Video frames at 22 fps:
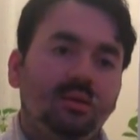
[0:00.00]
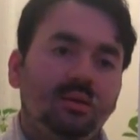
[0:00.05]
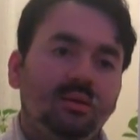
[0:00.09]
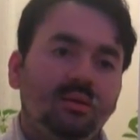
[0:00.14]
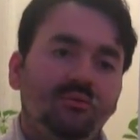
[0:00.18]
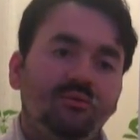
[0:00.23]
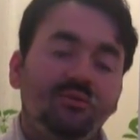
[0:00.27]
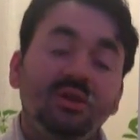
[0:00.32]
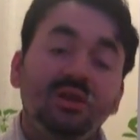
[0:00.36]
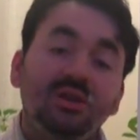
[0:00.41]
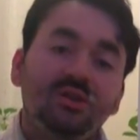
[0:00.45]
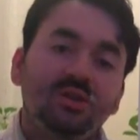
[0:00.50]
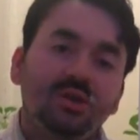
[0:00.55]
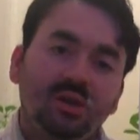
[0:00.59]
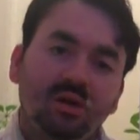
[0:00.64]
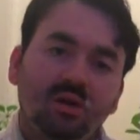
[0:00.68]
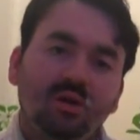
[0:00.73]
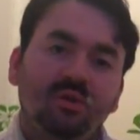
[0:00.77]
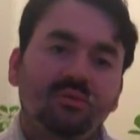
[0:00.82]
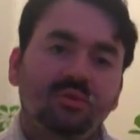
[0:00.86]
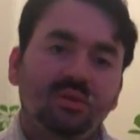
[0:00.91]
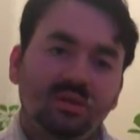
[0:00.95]
feature
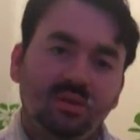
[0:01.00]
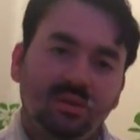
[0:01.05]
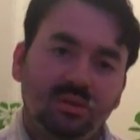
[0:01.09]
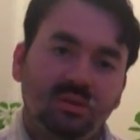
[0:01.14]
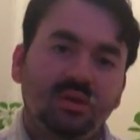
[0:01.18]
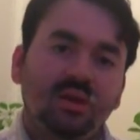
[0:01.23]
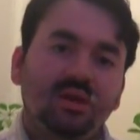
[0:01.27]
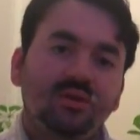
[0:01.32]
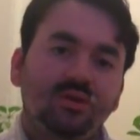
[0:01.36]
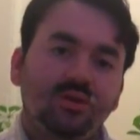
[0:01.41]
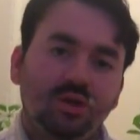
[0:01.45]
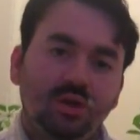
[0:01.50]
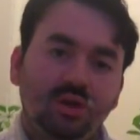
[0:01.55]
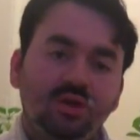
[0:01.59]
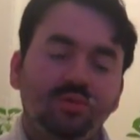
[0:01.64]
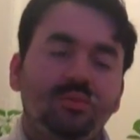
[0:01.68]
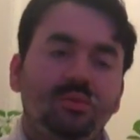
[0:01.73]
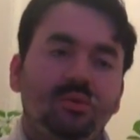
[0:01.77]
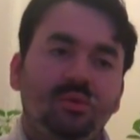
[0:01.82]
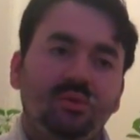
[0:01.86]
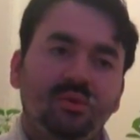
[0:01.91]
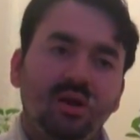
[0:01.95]
of this exchange
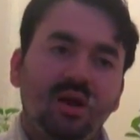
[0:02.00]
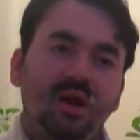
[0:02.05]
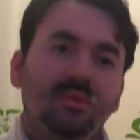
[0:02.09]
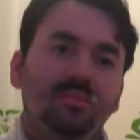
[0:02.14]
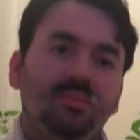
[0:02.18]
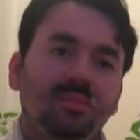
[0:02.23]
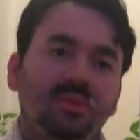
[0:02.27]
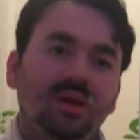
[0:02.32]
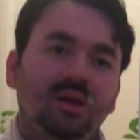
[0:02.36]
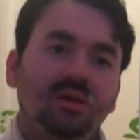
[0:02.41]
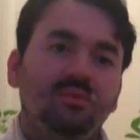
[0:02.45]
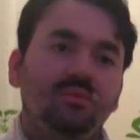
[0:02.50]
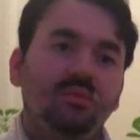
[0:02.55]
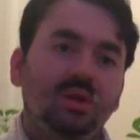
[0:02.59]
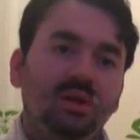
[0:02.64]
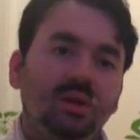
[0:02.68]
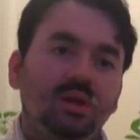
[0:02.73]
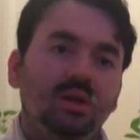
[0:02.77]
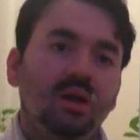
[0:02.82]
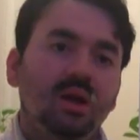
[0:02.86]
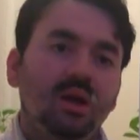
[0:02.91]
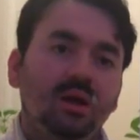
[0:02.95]
program that
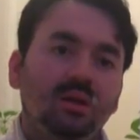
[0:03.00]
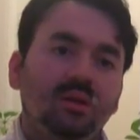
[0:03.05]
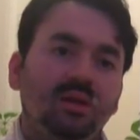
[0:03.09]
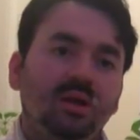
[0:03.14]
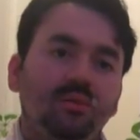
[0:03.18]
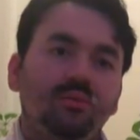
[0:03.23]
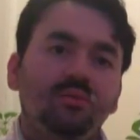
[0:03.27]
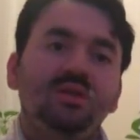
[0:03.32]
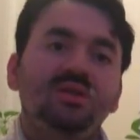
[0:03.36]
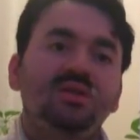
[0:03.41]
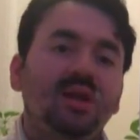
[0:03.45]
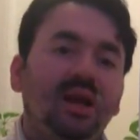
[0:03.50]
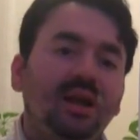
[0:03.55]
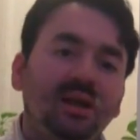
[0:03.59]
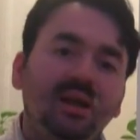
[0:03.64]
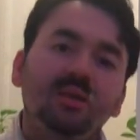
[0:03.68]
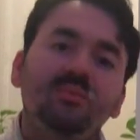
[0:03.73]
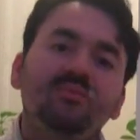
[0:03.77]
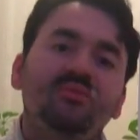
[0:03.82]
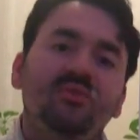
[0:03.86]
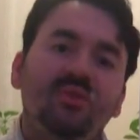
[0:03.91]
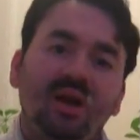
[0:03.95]
we
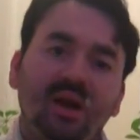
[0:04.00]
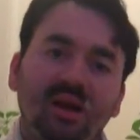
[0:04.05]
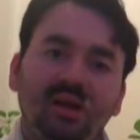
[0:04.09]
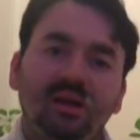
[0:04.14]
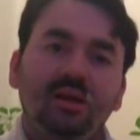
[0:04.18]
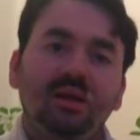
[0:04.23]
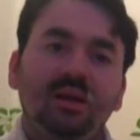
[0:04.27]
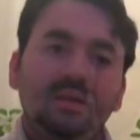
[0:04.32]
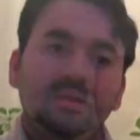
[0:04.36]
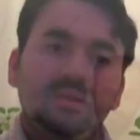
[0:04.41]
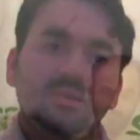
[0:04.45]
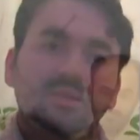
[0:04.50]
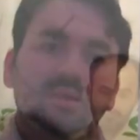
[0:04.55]
seldom find in